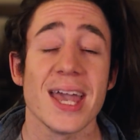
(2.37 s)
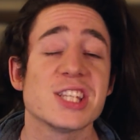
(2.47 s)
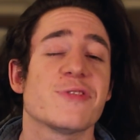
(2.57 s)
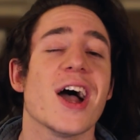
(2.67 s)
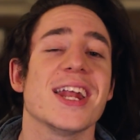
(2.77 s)
It's
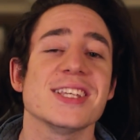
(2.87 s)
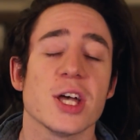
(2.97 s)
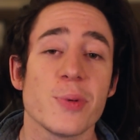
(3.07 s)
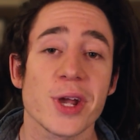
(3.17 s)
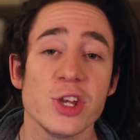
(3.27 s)
Friday, so
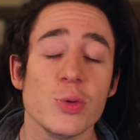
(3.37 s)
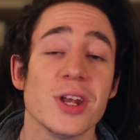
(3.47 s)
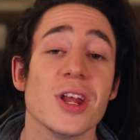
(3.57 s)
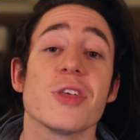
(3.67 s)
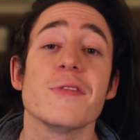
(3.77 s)
I'm bringing you
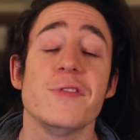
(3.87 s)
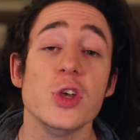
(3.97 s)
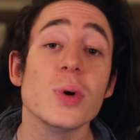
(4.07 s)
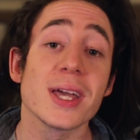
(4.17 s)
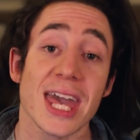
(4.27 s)
another
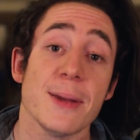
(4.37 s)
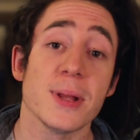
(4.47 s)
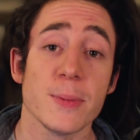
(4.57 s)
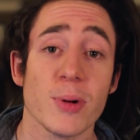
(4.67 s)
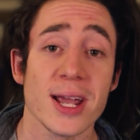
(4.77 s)
viewer
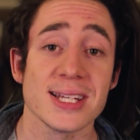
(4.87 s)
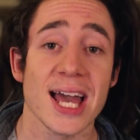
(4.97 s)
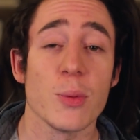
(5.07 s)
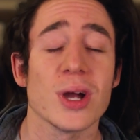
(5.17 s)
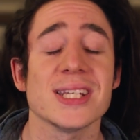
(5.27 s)
gameplay
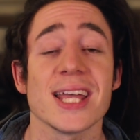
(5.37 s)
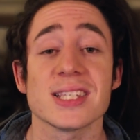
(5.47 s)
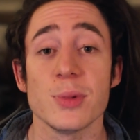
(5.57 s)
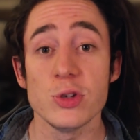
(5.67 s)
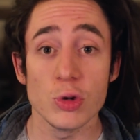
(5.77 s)
breakdown where I take
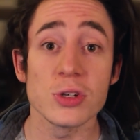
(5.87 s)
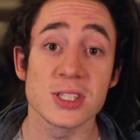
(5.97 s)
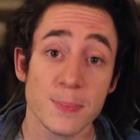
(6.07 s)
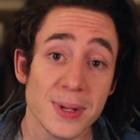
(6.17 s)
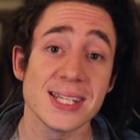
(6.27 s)
some of your
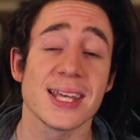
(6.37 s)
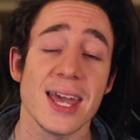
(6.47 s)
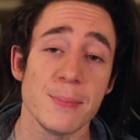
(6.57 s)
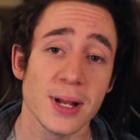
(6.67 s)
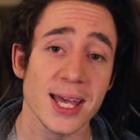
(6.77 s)
submitted
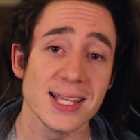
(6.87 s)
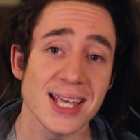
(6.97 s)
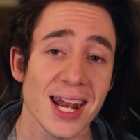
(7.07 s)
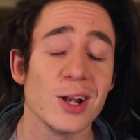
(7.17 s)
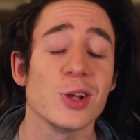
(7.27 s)
gameplays
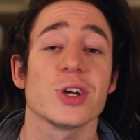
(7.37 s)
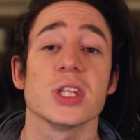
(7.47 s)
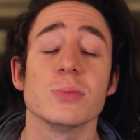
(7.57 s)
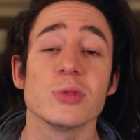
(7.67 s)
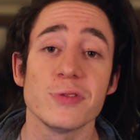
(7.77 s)
and I look at
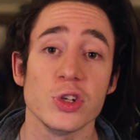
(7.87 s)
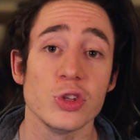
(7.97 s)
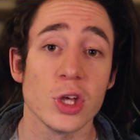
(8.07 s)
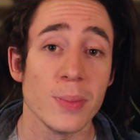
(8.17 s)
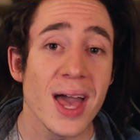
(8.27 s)
them, review
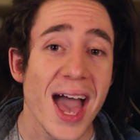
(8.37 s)
them,